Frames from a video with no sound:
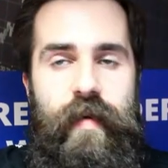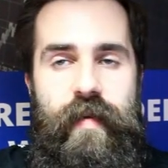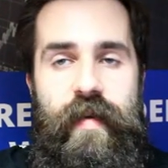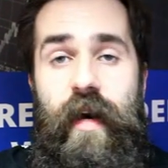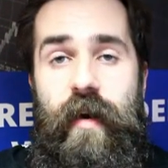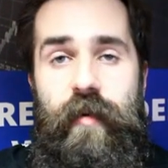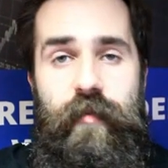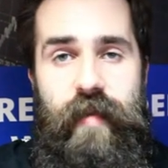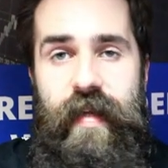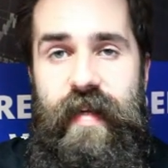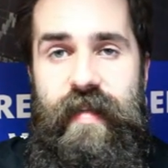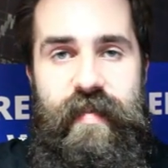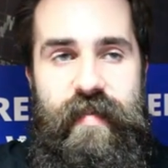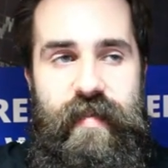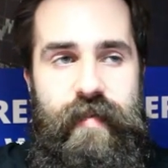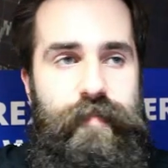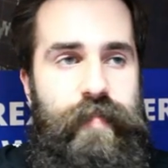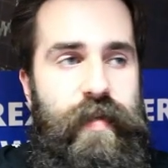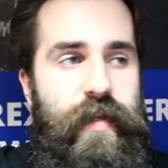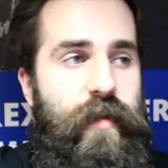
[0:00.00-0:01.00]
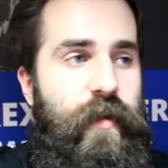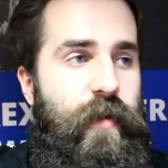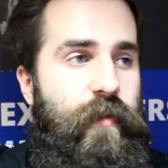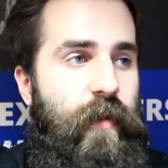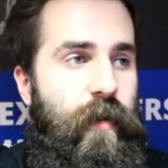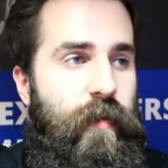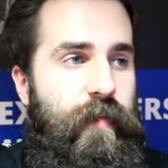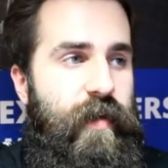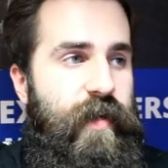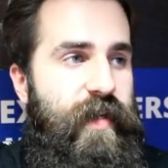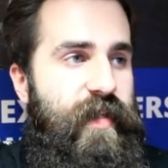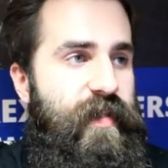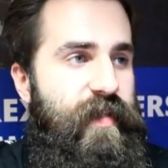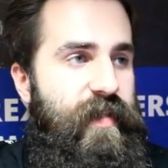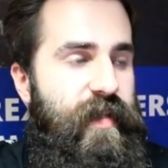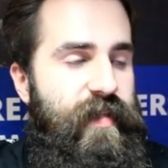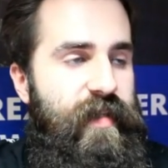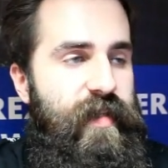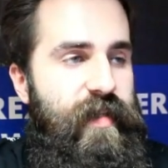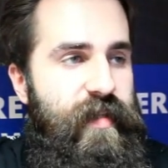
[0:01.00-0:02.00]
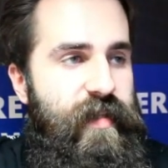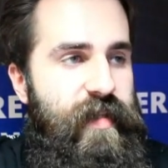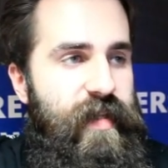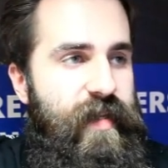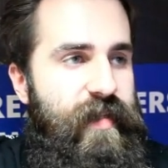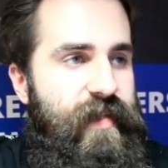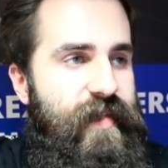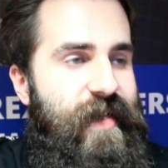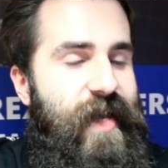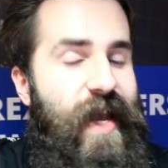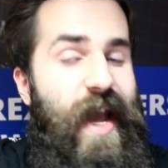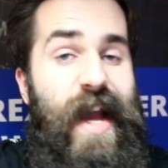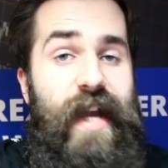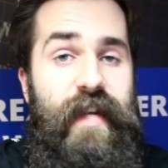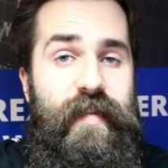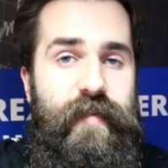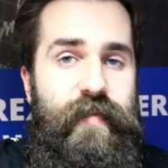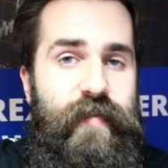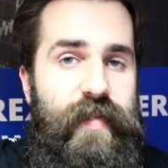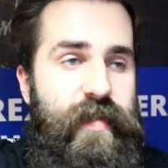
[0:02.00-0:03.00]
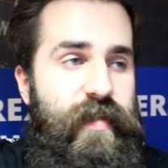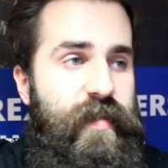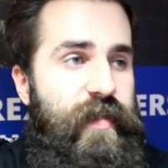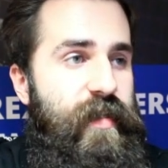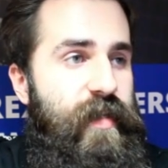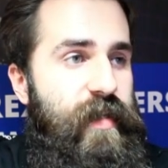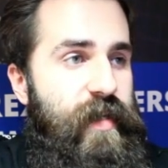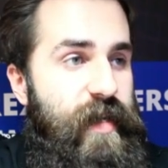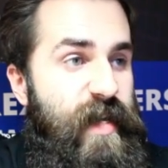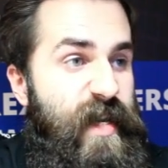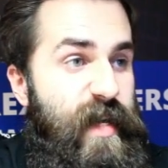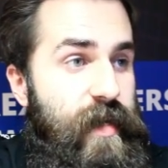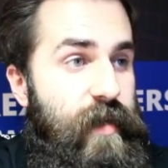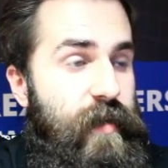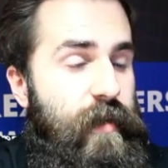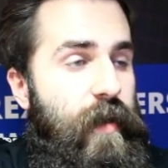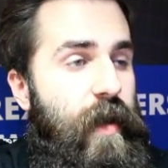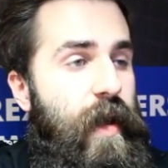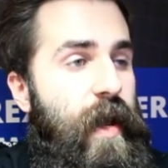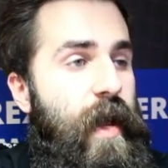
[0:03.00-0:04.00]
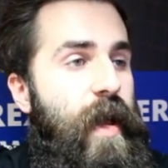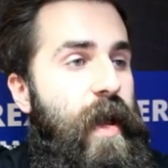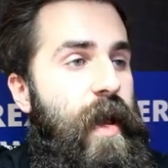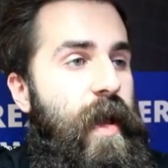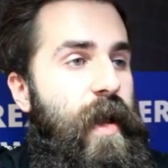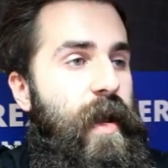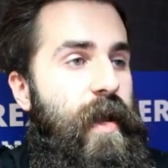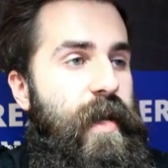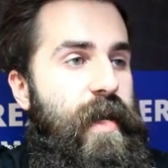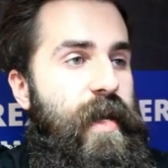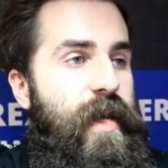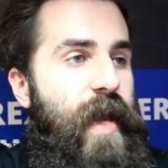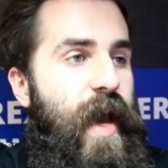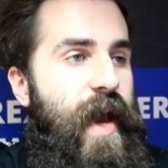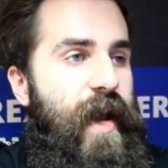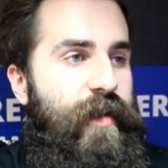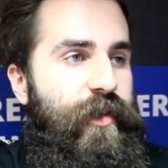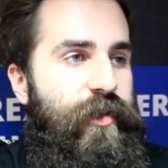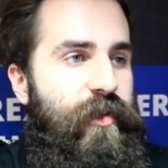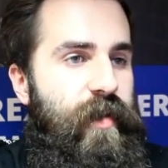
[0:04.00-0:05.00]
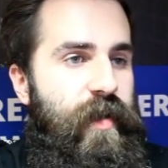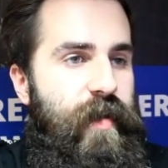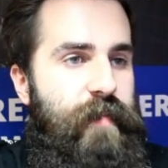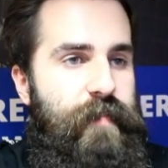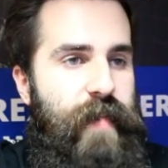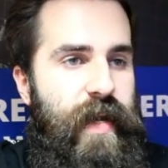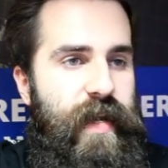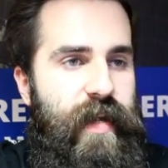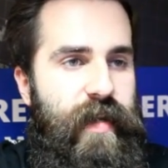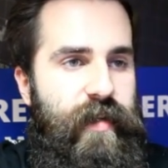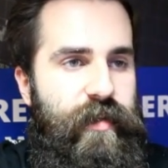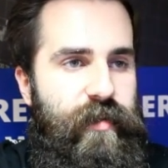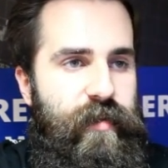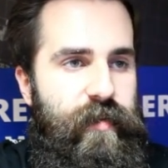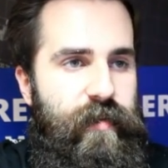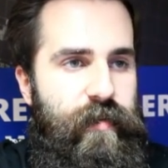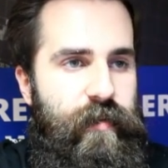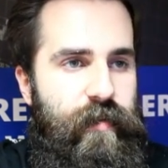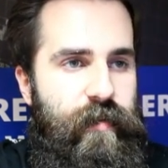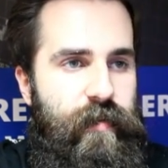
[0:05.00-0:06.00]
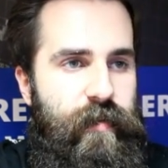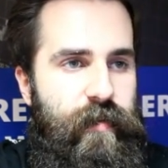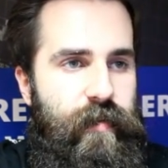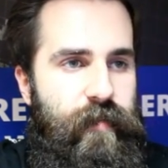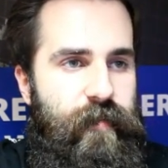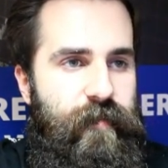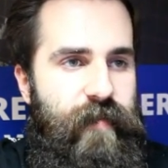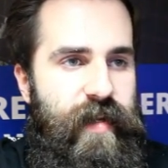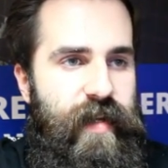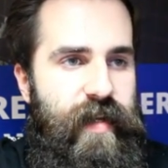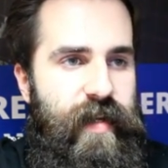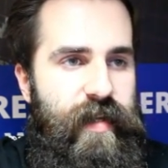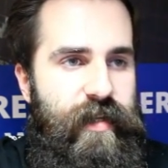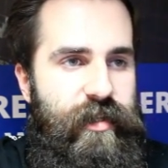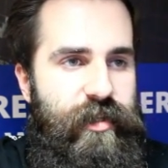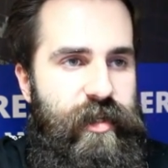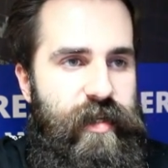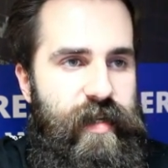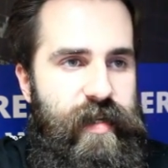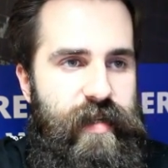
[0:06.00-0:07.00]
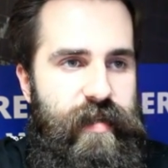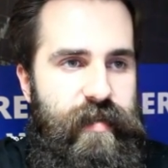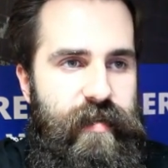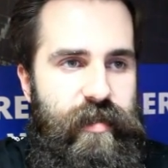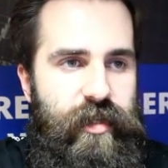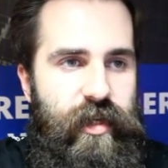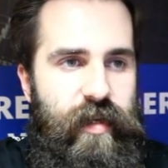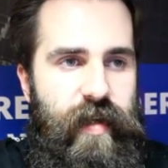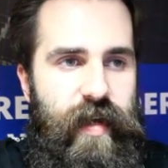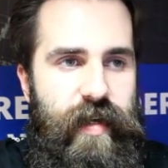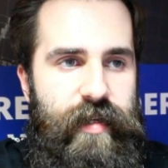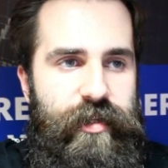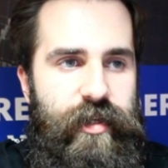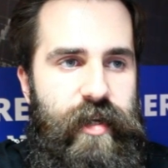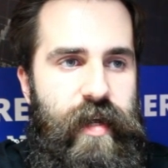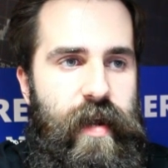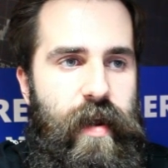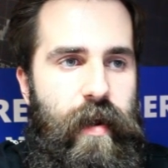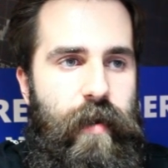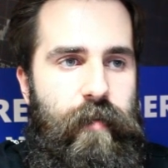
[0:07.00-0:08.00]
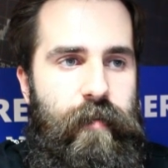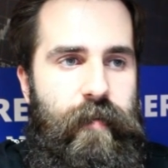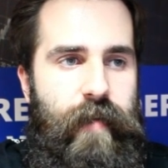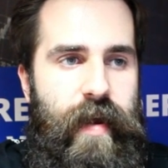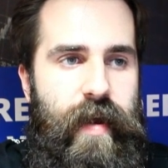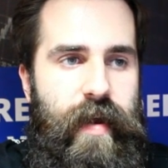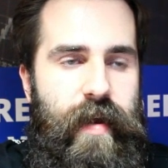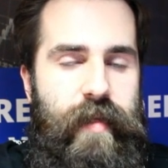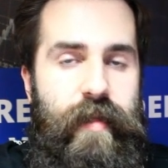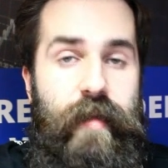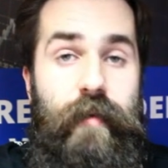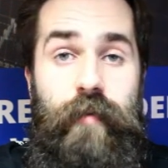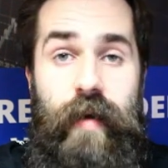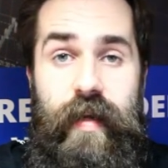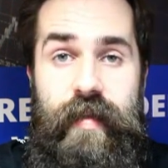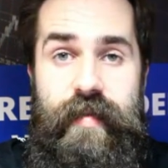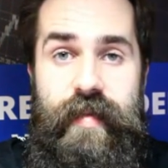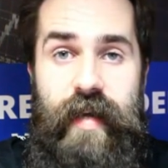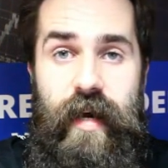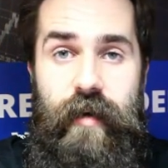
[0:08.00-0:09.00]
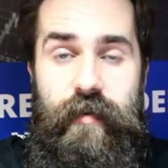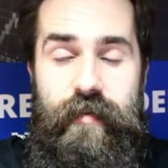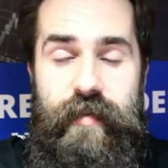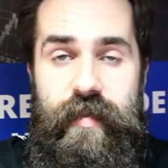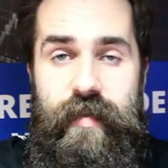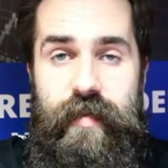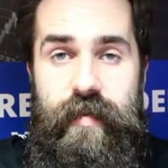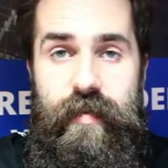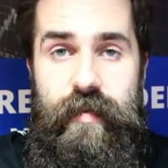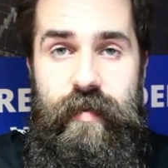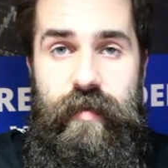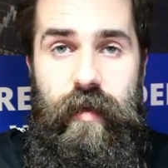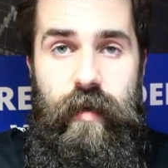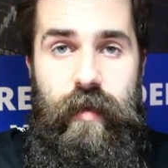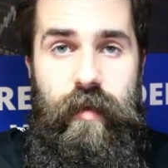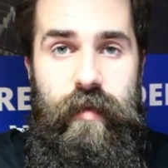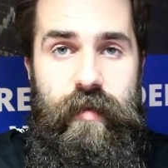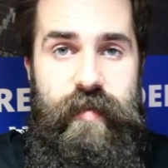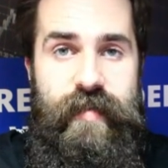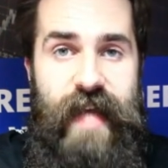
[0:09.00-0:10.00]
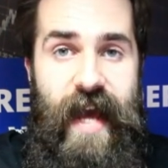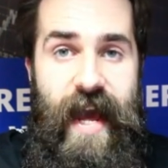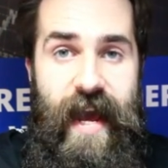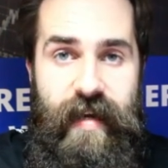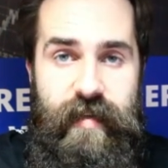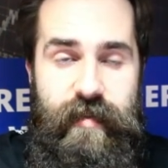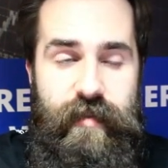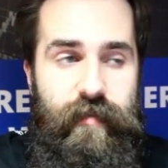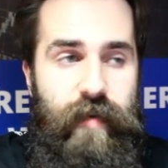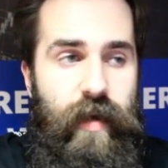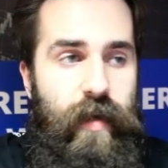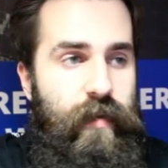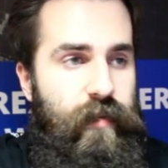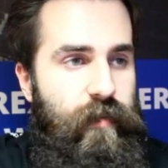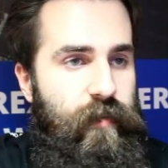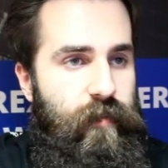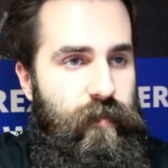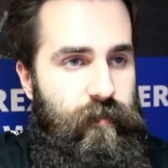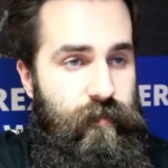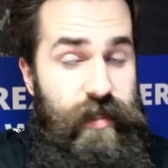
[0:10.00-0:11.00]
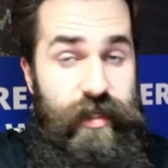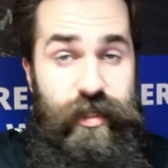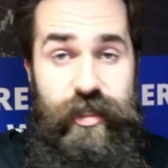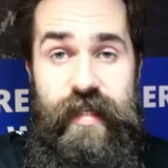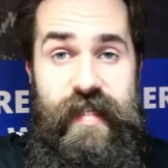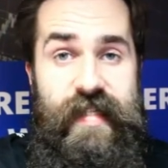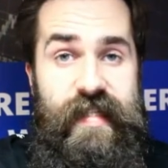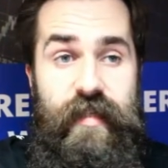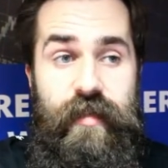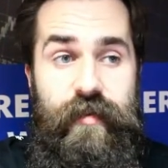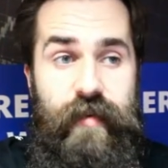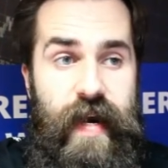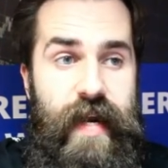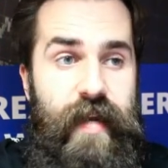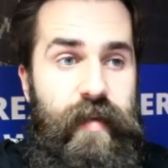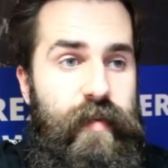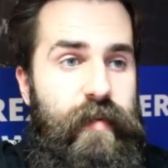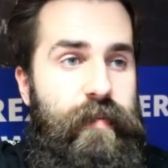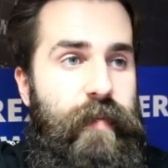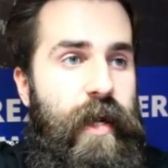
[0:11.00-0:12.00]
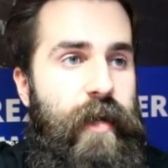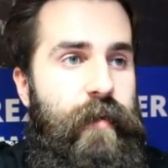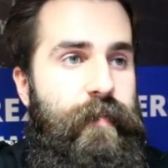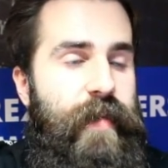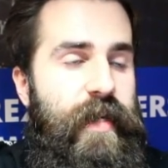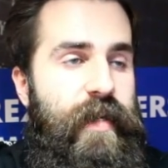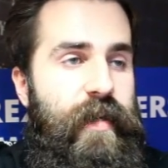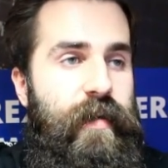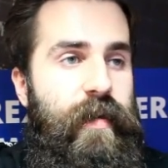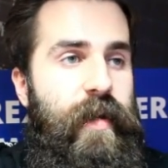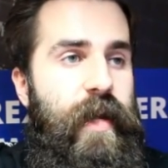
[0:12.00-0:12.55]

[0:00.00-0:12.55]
Now let's simply go over his statistics. As you can see here, he actually managed to finish his challenge with $1,000 extra, which is great in my opinion.